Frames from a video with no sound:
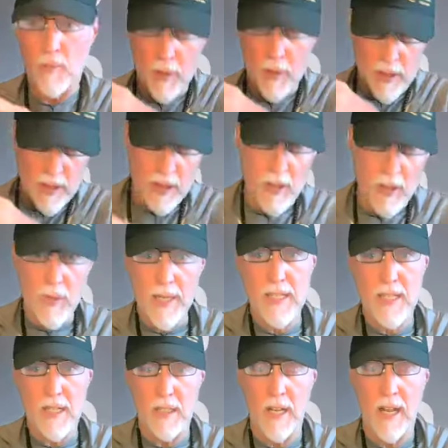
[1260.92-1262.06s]
you put you in
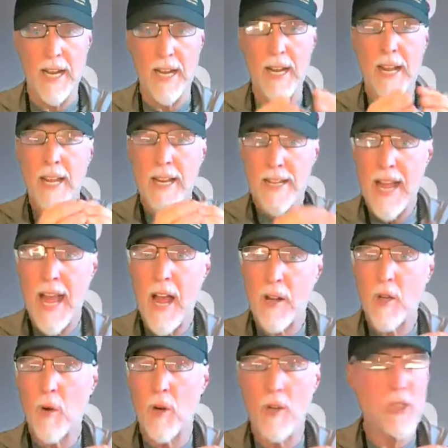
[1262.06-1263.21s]
as a client. Now
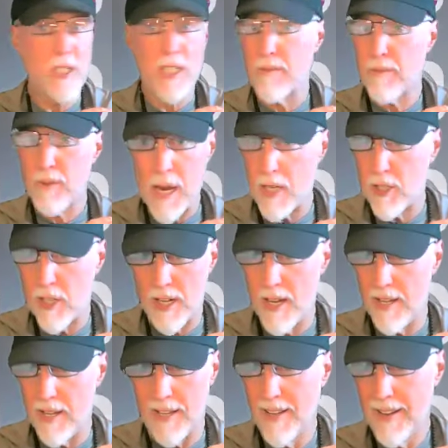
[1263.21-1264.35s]
you are just information,
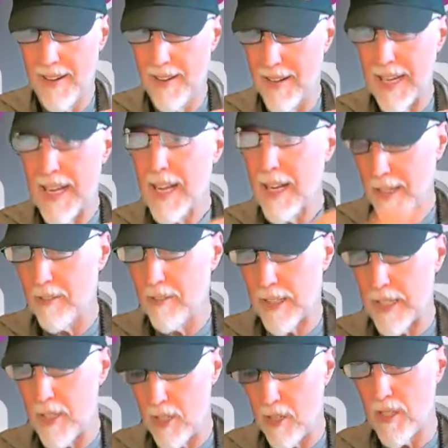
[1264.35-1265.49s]
right?
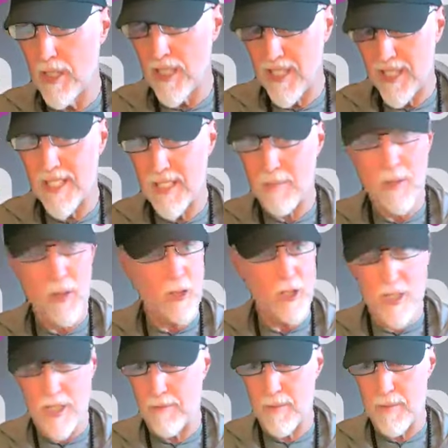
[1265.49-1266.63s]
Literally to the system, you're
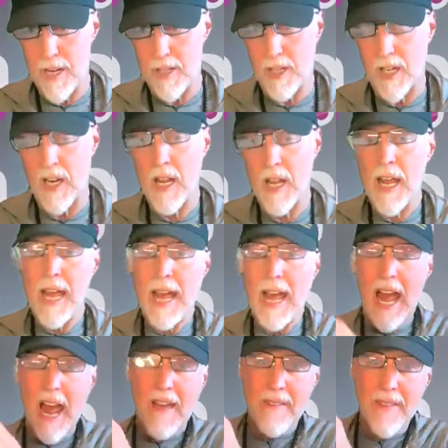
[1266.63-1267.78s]
just information.
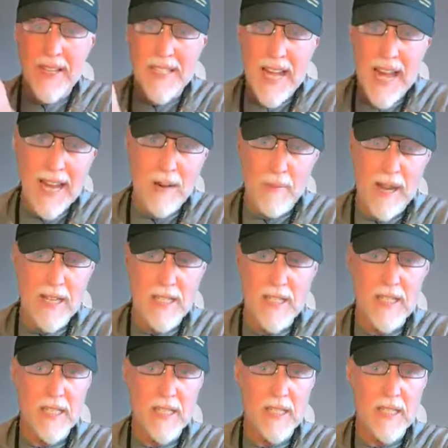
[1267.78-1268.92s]
And the
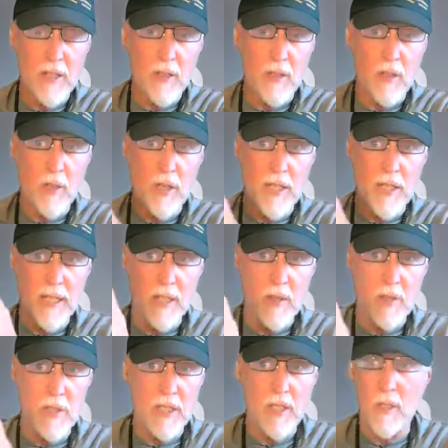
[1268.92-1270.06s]
databases that you're usually
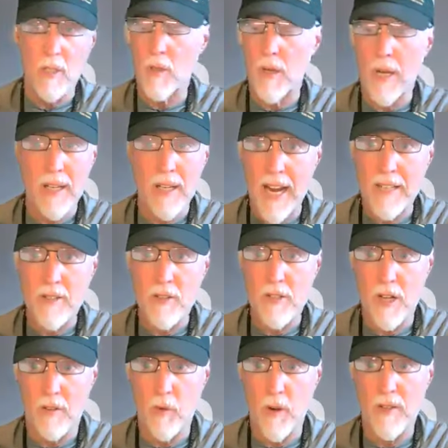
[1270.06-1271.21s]
using to align
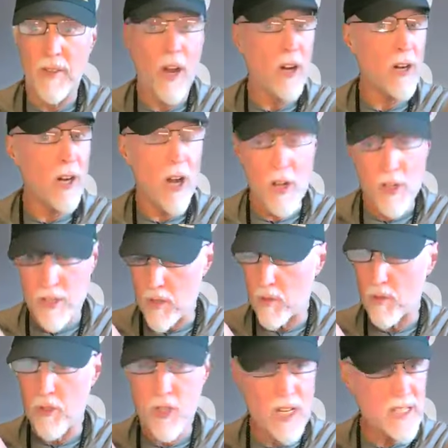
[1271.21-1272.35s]
yourself with are
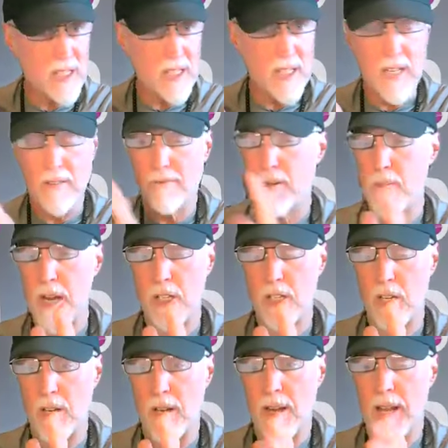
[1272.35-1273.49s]
also just
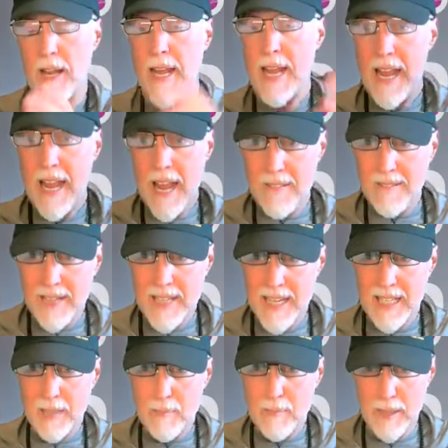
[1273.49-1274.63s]
information. And then
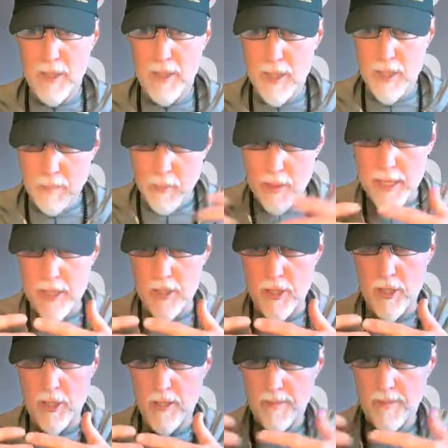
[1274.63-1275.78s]
Healy builds the
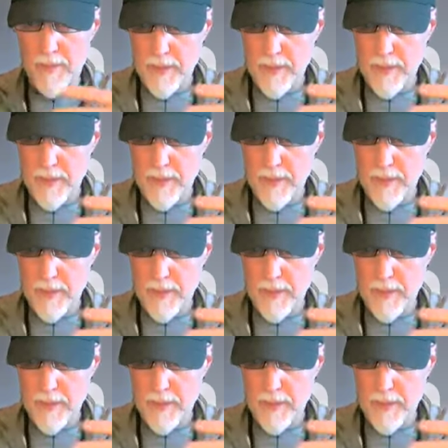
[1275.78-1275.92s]
bridge